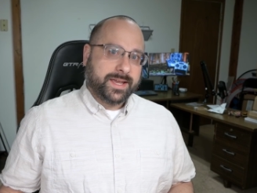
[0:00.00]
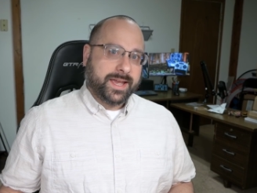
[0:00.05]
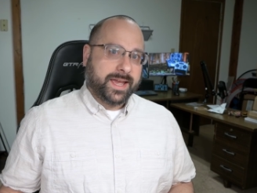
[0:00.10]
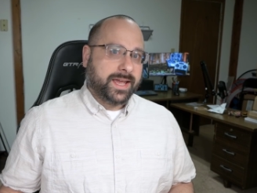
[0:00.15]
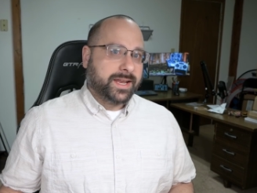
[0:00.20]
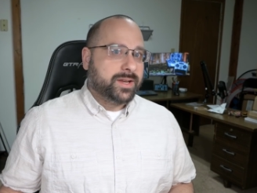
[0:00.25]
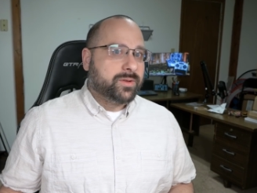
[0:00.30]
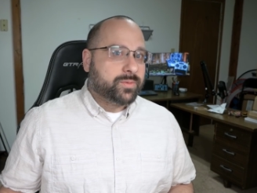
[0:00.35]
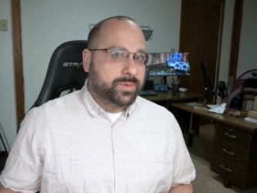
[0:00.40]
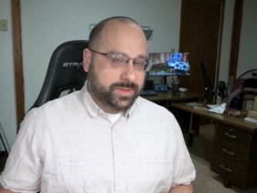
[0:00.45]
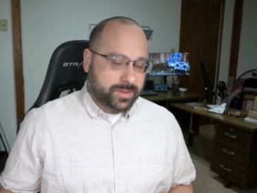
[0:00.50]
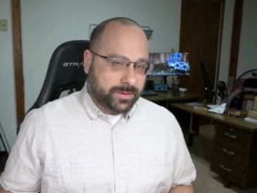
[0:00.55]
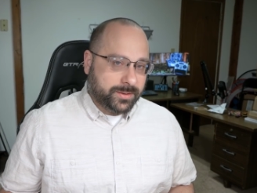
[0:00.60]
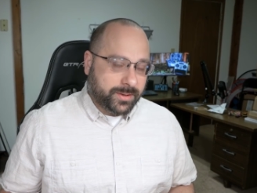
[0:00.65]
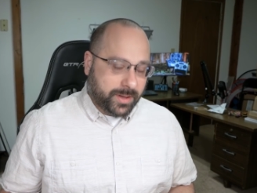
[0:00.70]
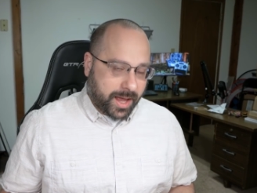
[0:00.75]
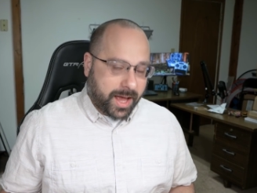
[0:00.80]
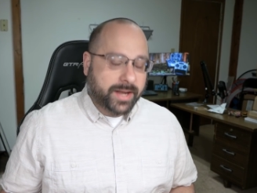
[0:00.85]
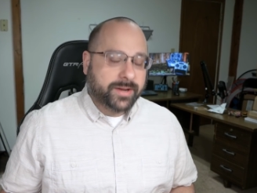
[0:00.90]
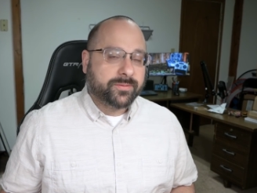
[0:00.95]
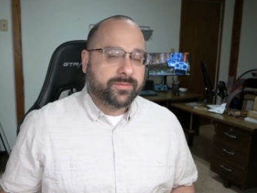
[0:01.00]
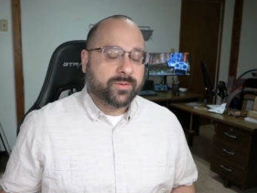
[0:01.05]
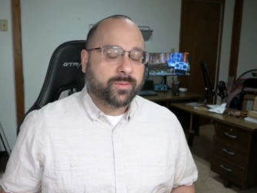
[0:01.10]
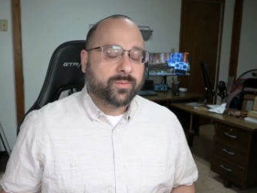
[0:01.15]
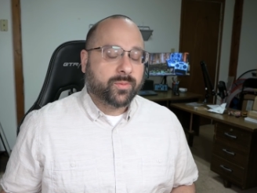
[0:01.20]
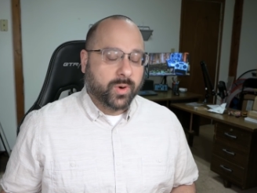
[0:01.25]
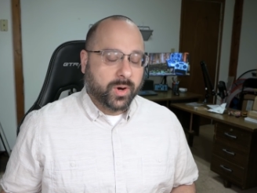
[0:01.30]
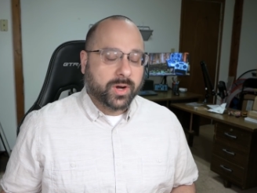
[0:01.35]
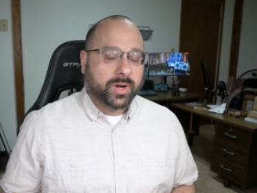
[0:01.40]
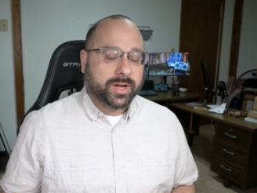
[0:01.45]
and it was a lot of
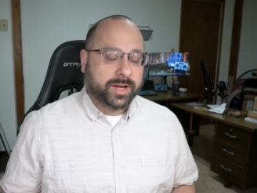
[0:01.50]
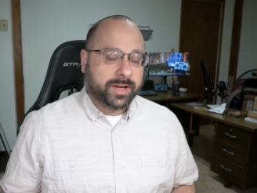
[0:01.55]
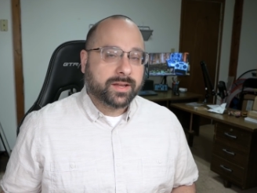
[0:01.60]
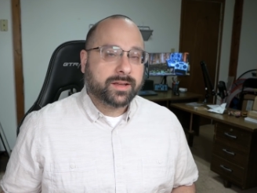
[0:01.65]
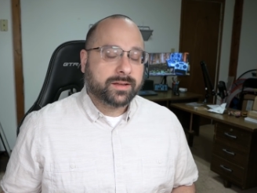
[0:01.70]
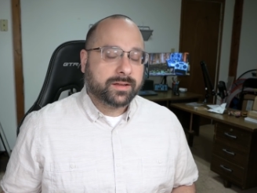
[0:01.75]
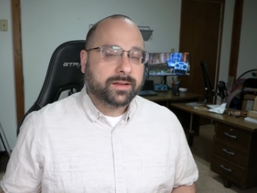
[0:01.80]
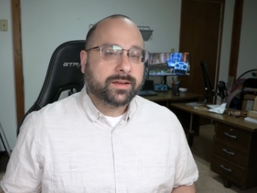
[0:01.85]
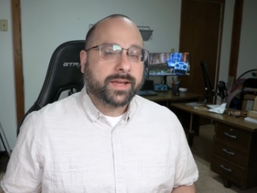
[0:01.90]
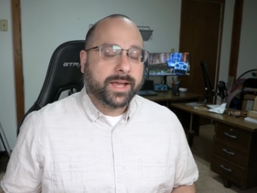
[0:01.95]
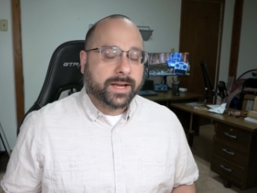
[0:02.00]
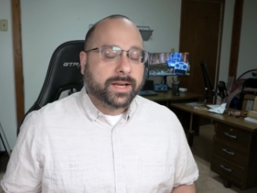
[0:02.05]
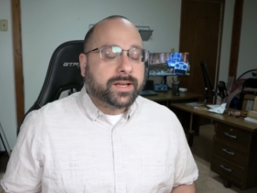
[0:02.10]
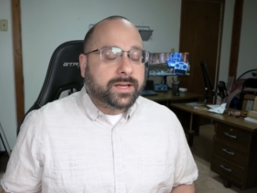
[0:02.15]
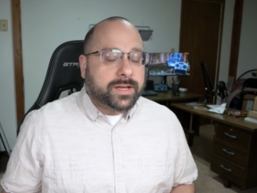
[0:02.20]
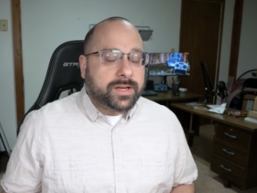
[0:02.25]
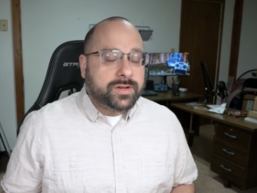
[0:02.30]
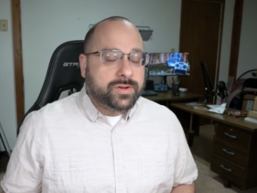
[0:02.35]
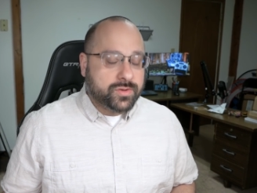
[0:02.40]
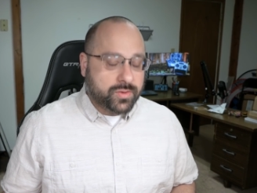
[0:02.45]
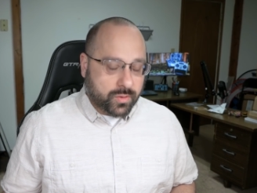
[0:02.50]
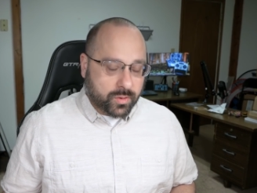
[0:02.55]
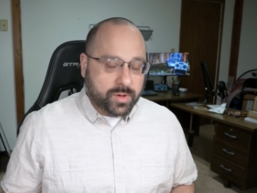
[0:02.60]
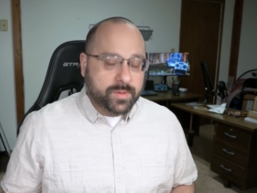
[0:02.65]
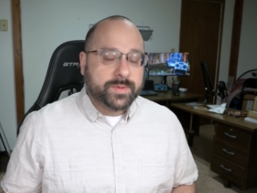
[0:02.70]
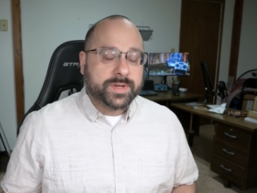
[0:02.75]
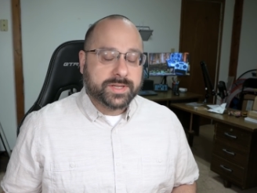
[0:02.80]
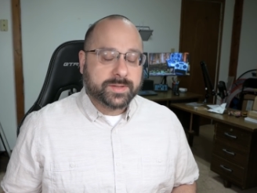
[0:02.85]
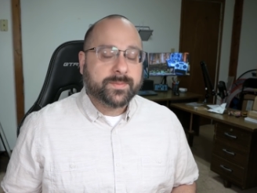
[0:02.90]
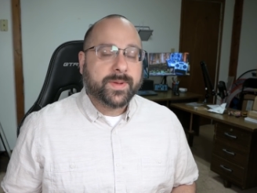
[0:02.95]
work and an
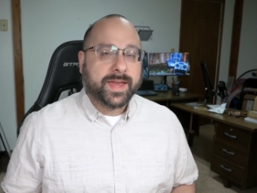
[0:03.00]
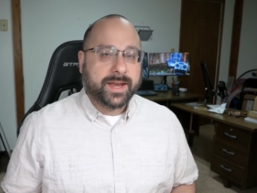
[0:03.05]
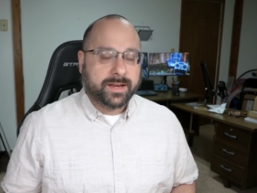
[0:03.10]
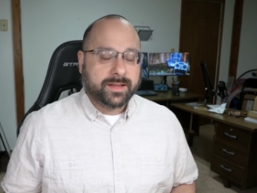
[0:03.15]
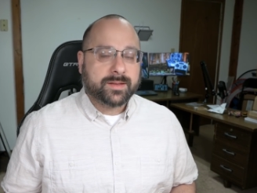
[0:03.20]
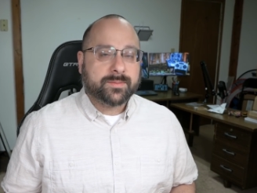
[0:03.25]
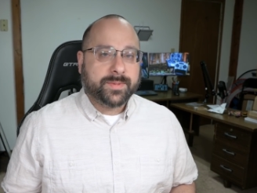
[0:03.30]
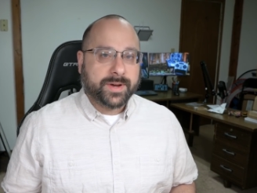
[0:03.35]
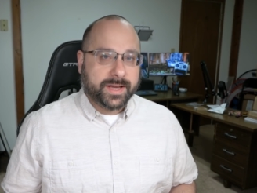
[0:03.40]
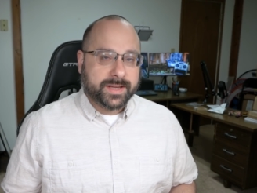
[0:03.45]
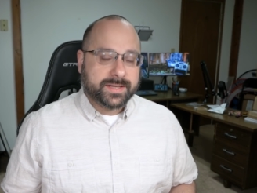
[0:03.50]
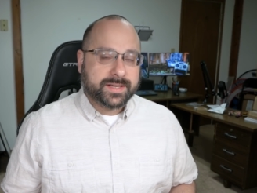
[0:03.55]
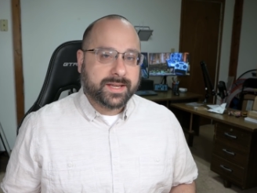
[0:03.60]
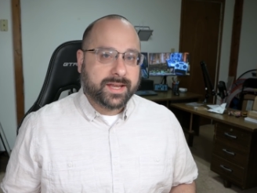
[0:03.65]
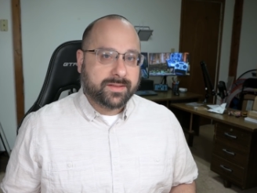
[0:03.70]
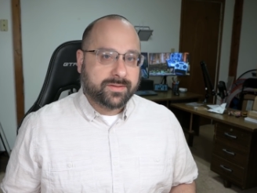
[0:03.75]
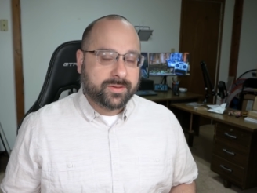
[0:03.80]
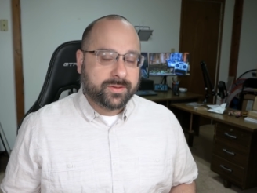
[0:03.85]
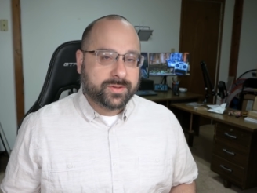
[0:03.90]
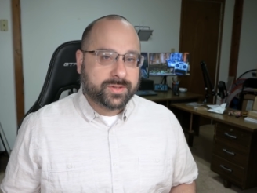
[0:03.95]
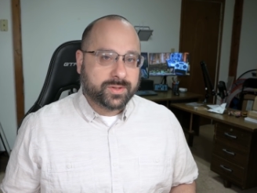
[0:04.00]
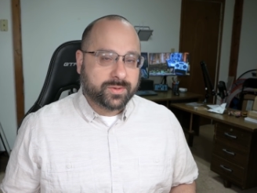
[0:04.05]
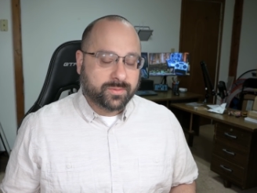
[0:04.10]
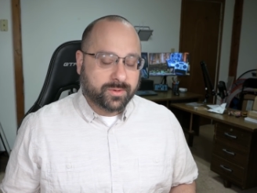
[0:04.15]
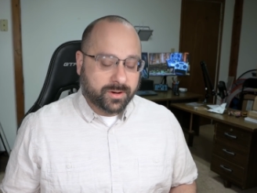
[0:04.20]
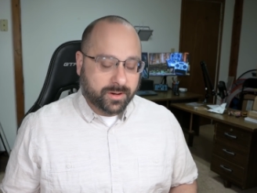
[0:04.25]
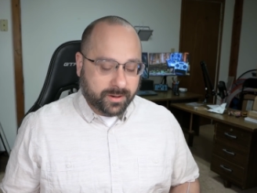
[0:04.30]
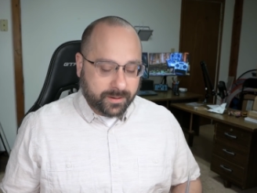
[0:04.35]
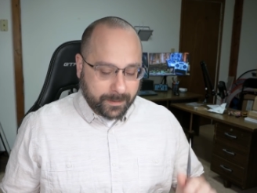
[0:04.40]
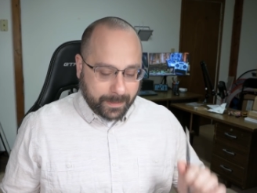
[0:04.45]
enormous pain in the butt to get those to
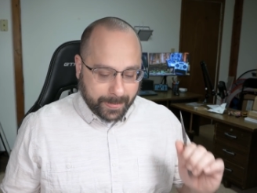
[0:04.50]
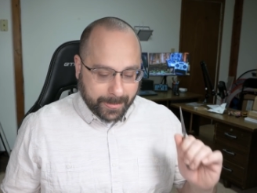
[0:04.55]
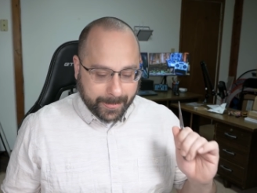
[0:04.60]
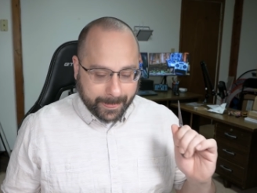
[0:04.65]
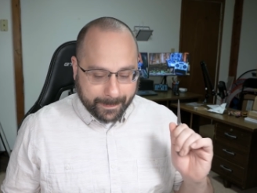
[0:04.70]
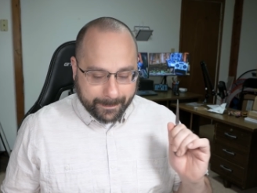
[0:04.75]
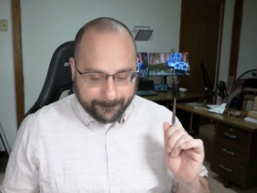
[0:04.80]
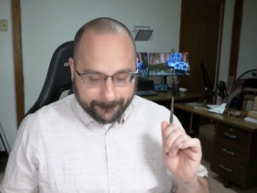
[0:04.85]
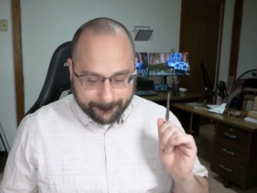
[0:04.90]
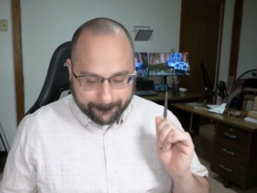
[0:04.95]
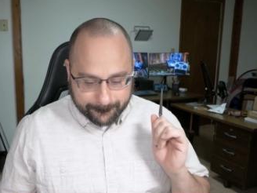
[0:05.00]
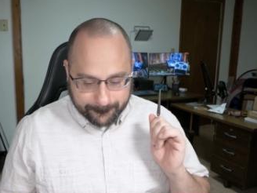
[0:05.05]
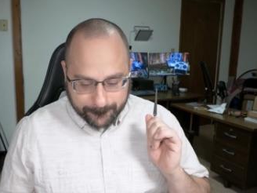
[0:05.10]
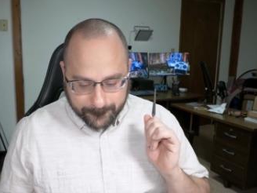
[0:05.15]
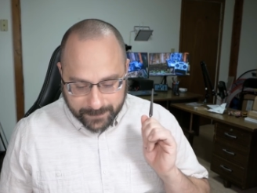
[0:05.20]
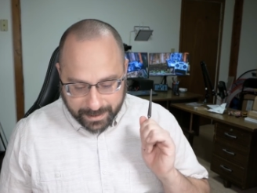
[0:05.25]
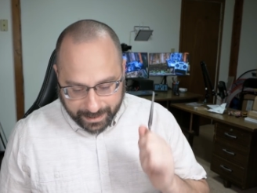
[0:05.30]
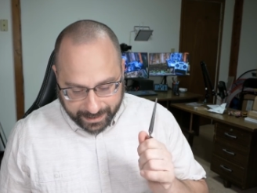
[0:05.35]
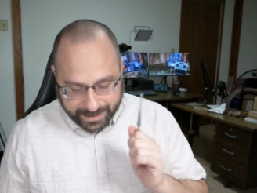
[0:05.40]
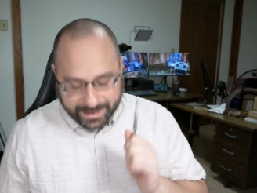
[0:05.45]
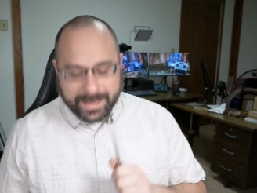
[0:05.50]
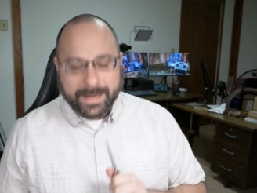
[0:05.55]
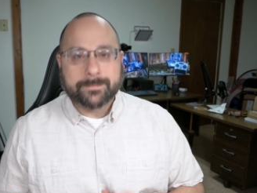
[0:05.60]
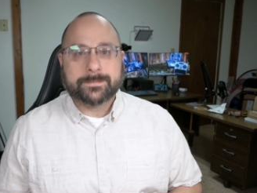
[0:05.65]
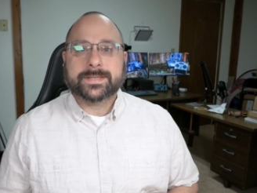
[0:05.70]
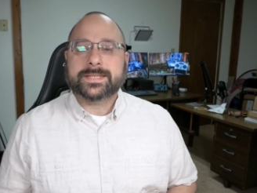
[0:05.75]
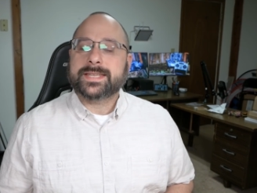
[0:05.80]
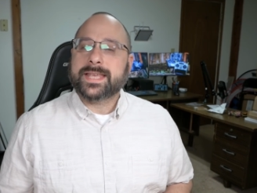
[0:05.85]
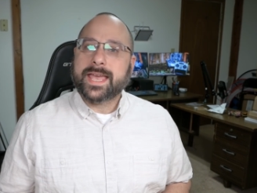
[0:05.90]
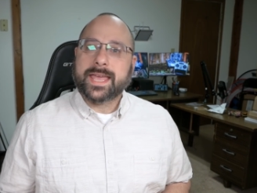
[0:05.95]
work. I
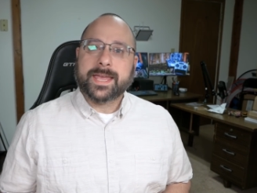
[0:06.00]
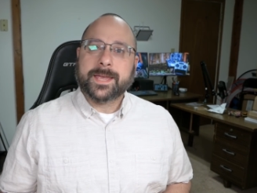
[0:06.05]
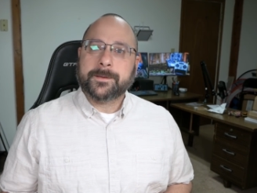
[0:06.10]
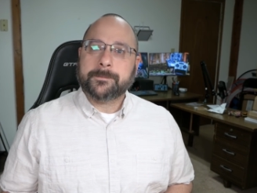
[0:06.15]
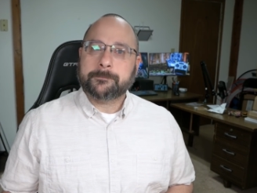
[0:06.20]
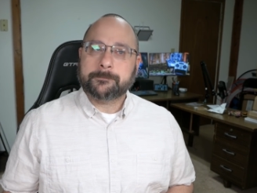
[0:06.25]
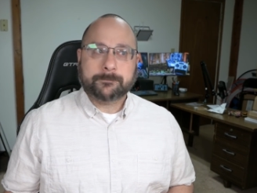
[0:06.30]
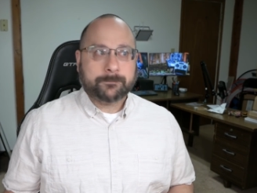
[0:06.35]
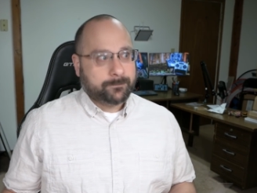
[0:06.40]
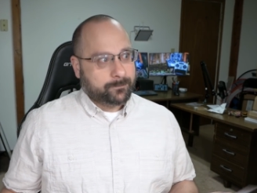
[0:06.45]
kept saying,